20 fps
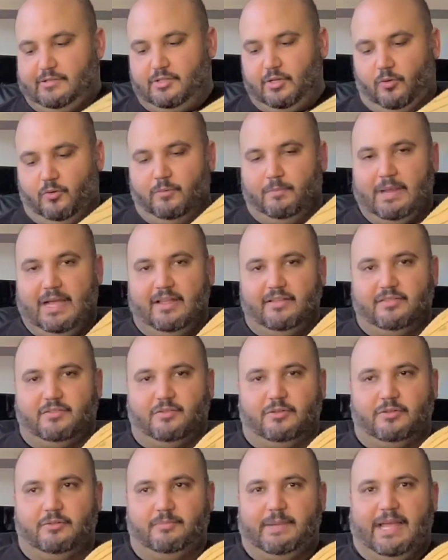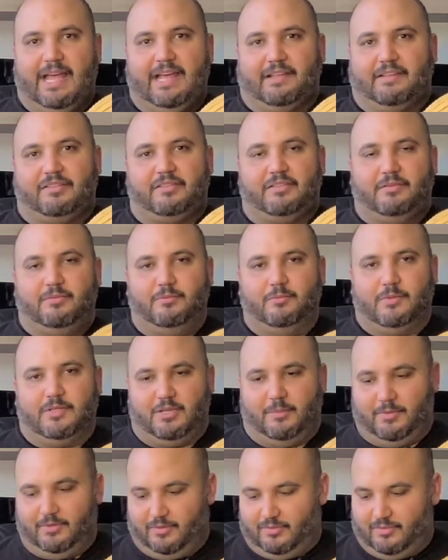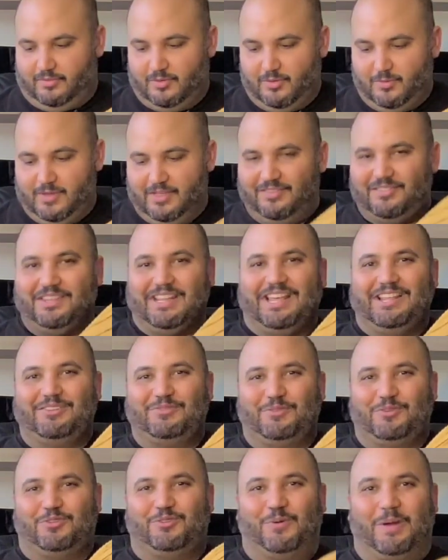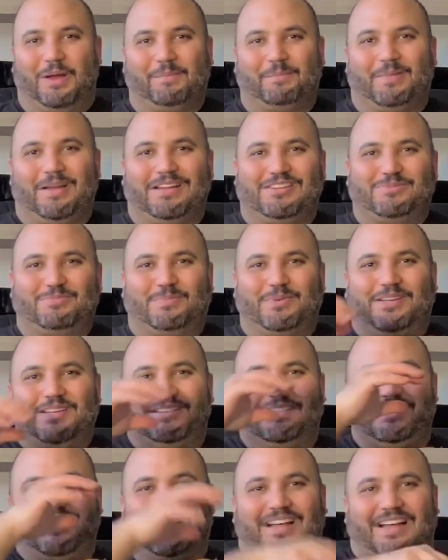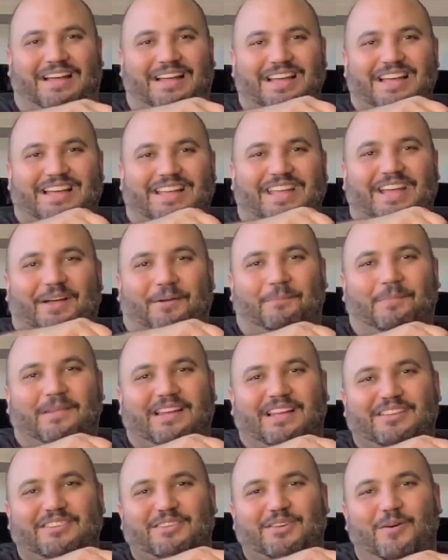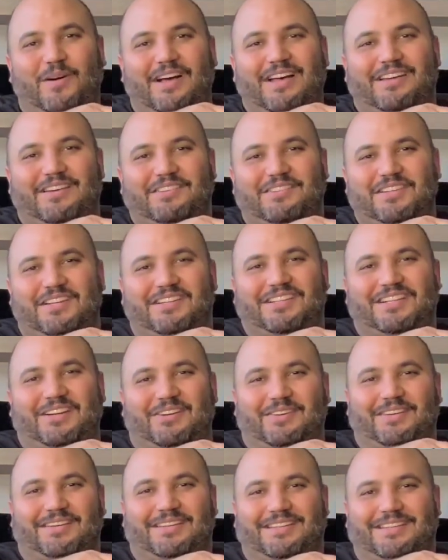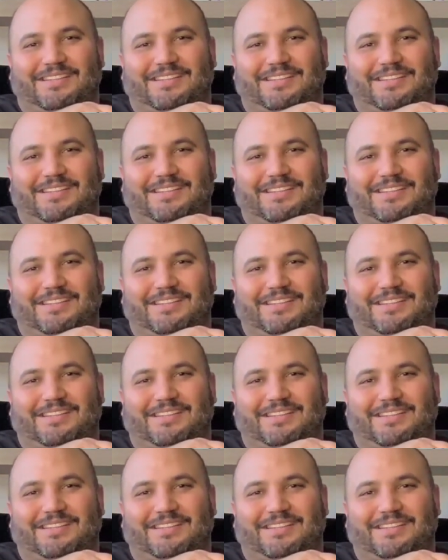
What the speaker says: Tone Master S, which I'm assuming stands for Swamp Ash. But yeah, let's go ahead and check it out.